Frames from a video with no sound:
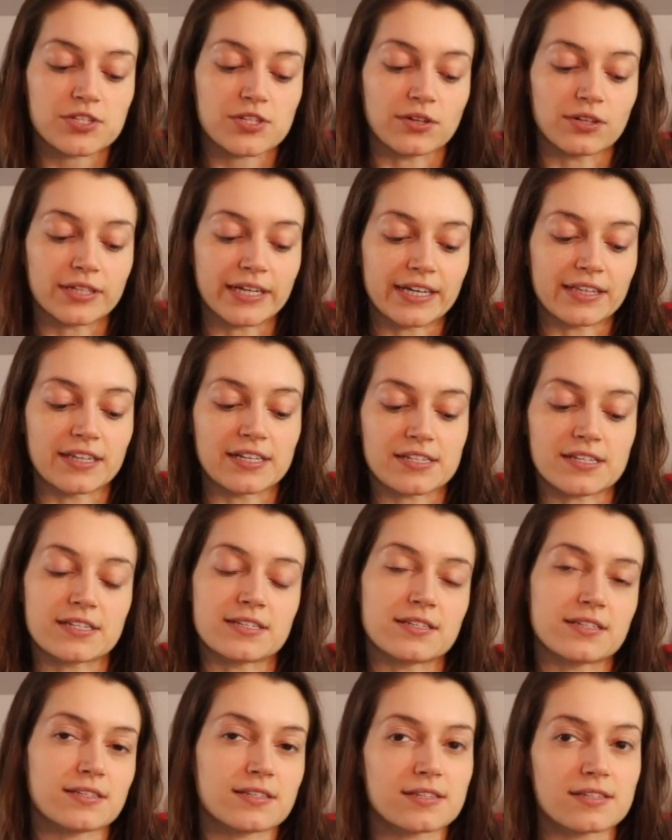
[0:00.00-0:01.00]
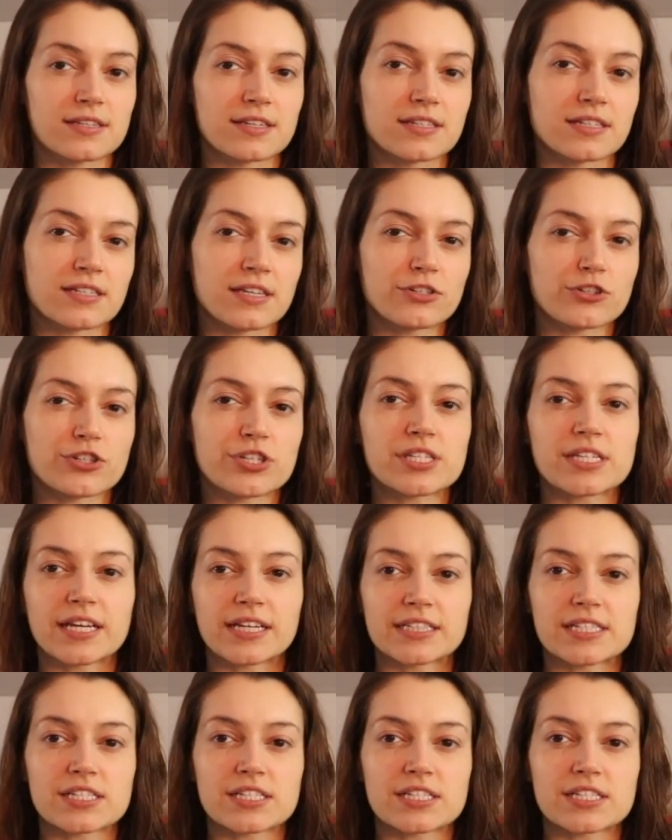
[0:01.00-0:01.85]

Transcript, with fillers: So like, this is, this is interesting.